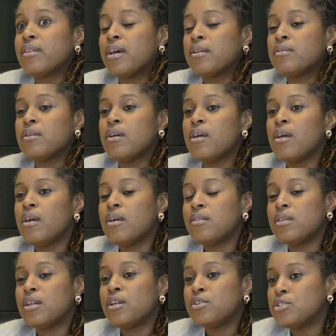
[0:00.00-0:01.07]
that
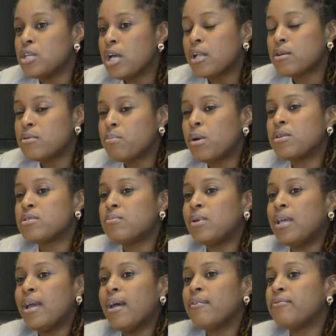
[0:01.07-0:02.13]
a child could
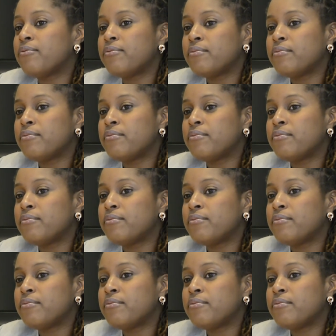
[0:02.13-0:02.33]
possibly have.